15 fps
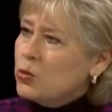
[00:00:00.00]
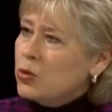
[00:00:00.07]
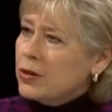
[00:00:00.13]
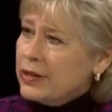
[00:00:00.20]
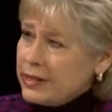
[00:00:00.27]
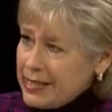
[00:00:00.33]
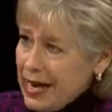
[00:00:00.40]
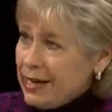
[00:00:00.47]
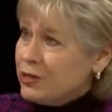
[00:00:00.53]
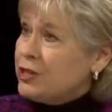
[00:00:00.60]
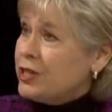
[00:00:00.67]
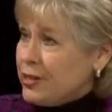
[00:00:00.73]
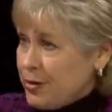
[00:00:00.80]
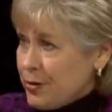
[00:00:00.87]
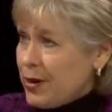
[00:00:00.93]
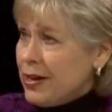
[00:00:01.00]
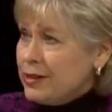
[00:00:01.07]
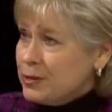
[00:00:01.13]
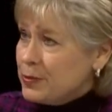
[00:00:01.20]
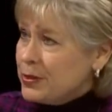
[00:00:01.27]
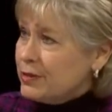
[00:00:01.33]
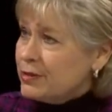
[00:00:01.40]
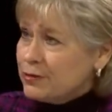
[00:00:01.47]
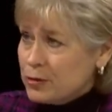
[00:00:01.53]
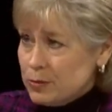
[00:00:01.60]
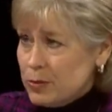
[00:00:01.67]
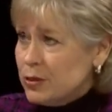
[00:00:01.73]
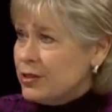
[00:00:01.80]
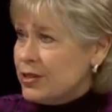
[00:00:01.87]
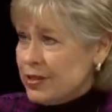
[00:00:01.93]
or attached to their husbands for
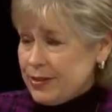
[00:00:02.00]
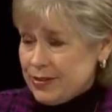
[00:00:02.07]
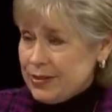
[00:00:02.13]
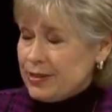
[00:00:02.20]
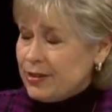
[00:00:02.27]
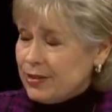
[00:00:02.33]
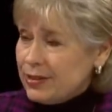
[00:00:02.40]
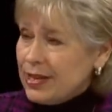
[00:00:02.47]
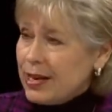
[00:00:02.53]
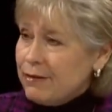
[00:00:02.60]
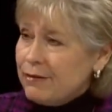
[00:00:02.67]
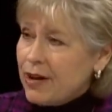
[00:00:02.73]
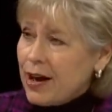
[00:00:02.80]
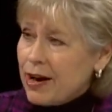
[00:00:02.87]
most of their adult life,